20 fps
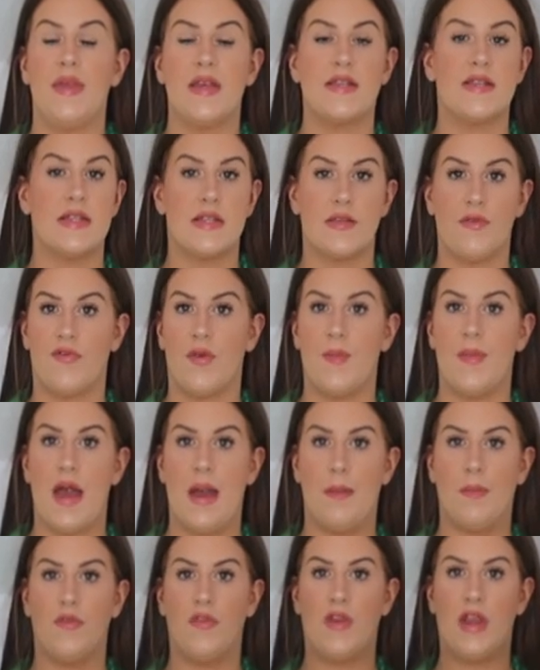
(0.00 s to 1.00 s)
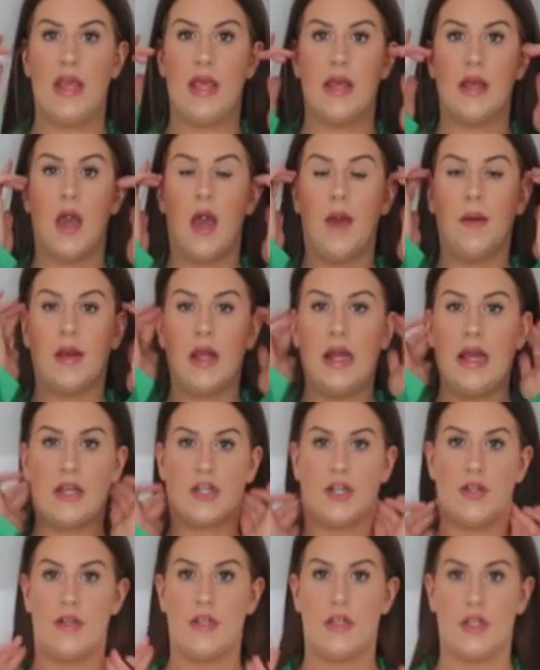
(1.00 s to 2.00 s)
This isn't from the Anne-Marie
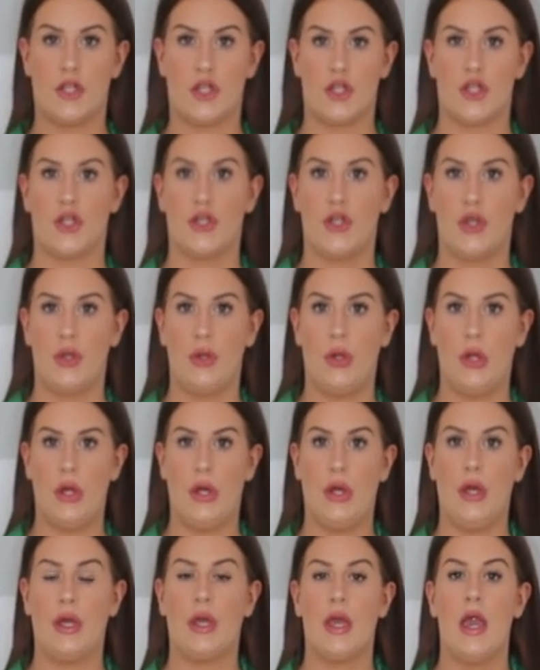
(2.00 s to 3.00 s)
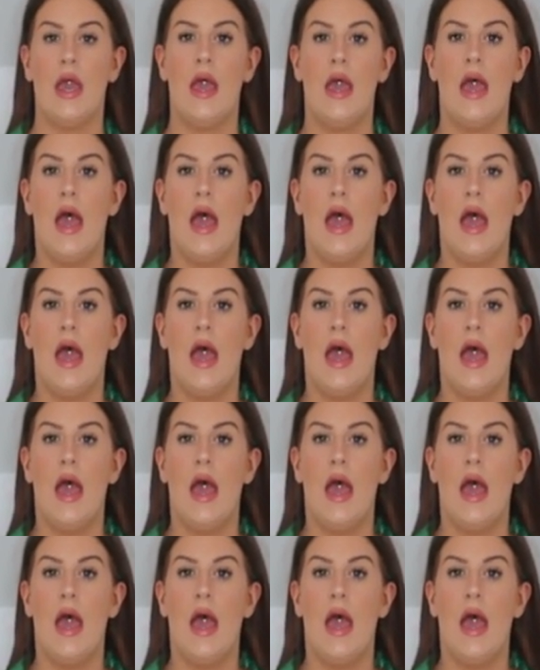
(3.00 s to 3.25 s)
collection, this is just New Look.